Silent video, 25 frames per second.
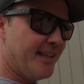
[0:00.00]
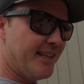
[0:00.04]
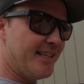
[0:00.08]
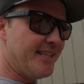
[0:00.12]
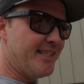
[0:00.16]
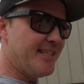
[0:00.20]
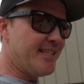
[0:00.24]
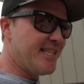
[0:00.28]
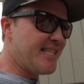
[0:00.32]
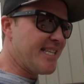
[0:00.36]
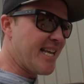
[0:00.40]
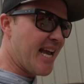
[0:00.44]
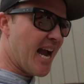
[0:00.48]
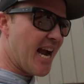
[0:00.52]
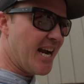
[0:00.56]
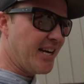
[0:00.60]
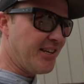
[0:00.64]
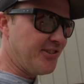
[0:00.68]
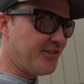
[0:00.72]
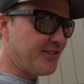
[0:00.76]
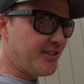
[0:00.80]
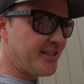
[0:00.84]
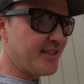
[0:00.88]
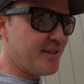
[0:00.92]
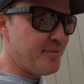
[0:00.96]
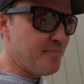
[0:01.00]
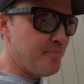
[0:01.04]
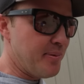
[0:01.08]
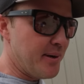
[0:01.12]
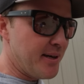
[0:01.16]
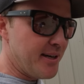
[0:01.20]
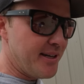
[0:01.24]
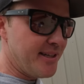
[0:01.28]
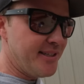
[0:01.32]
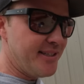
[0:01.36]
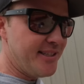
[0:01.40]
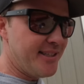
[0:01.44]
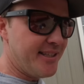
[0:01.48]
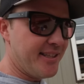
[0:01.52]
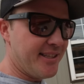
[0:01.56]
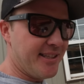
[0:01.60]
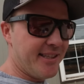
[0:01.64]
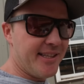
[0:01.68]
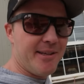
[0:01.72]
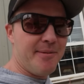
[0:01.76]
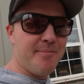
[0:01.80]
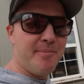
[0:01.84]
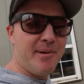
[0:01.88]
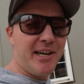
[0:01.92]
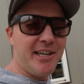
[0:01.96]
This is actually the bus
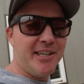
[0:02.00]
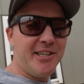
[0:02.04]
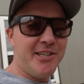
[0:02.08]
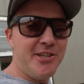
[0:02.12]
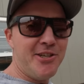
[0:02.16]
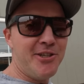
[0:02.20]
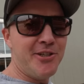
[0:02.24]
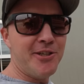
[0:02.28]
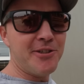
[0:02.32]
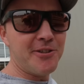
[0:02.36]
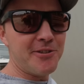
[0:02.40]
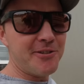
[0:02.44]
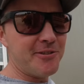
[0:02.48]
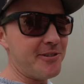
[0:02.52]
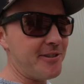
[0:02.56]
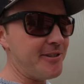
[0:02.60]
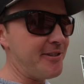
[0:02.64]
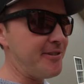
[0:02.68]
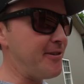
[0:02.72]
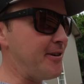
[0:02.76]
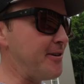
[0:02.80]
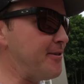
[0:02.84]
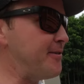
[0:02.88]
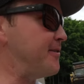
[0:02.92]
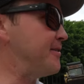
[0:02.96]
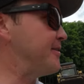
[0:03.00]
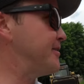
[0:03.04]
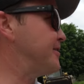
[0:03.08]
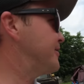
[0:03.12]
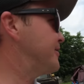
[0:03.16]
that my children rode to